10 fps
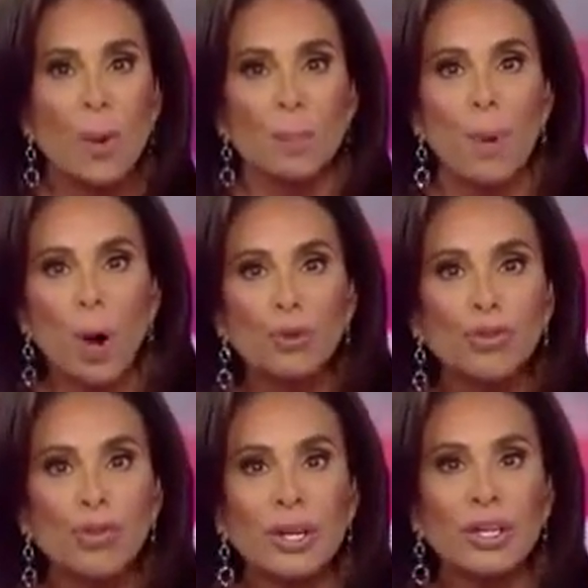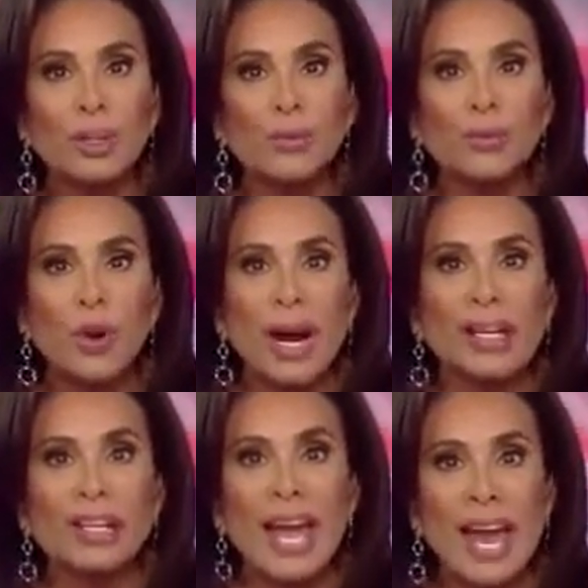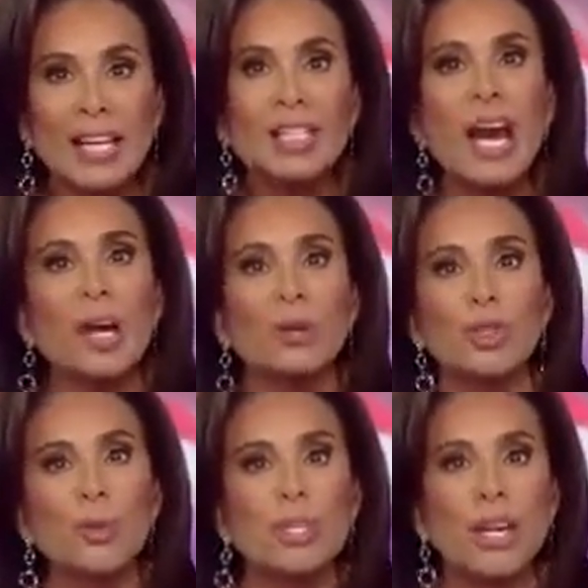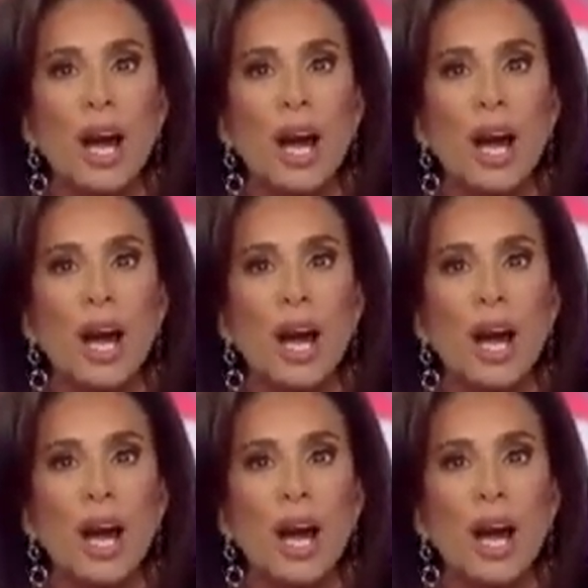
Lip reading: both Senator Franken and Congressman